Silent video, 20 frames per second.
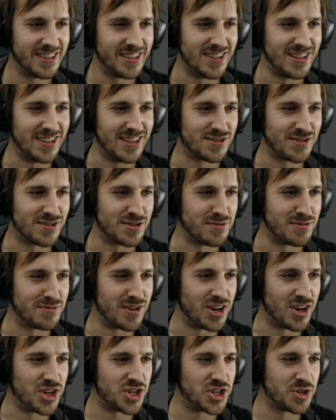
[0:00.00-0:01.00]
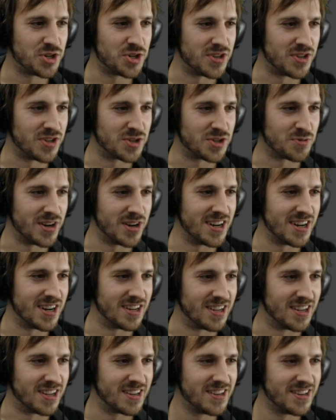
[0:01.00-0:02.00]
He has some nice shoes as
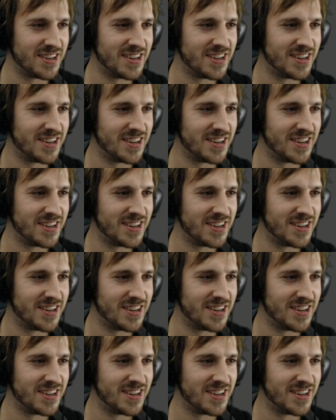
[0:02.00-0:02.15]
well.